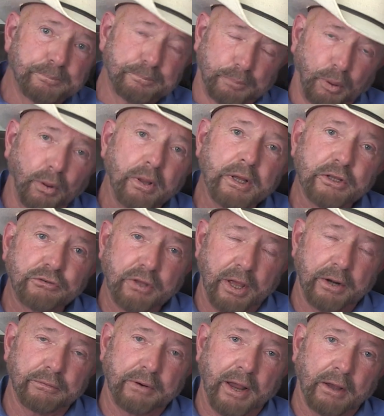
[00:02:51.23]
pull his
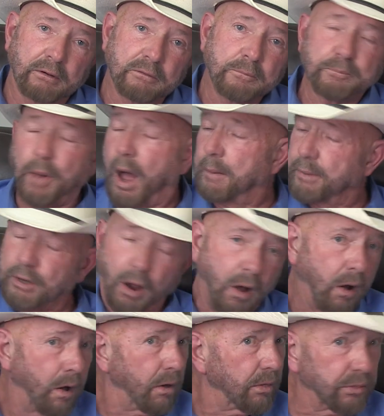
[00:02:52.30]
head around. I mean,
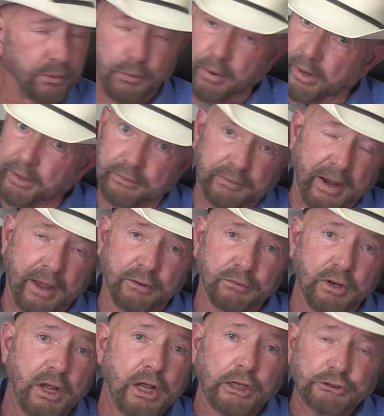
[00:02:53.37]
all the way around.
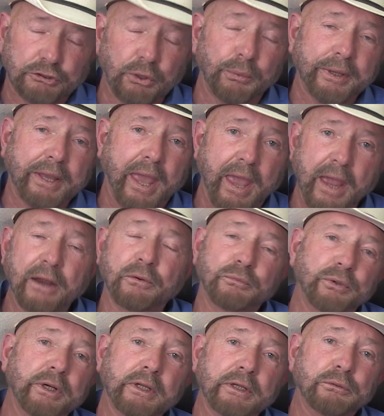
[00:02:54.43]
So he can't
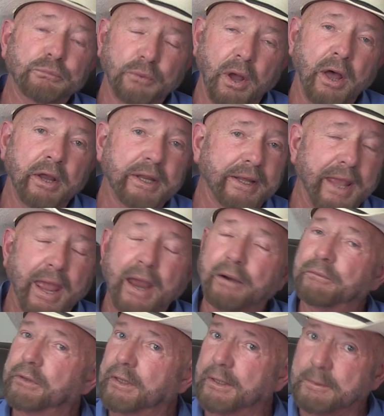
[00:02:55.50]
really run, he can't
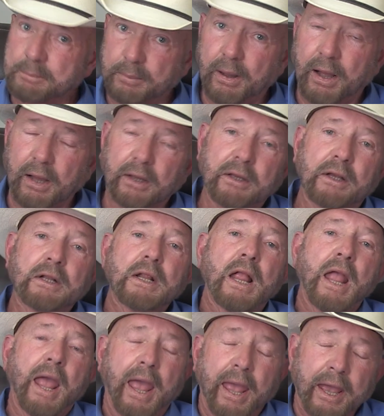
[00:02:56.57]
really buck.
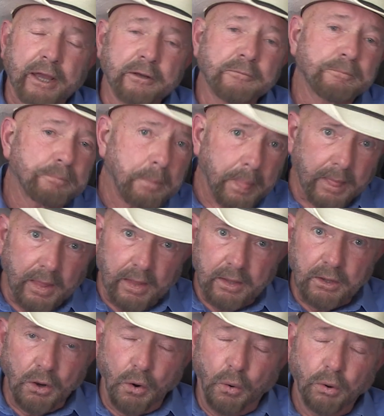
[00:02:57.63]
And
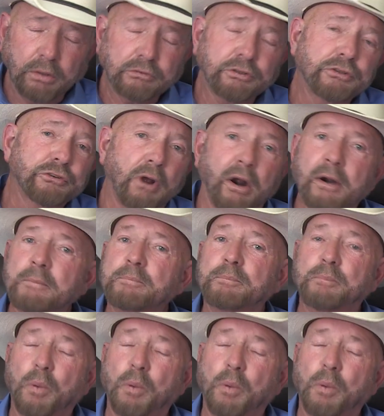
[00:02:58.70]
horses aren't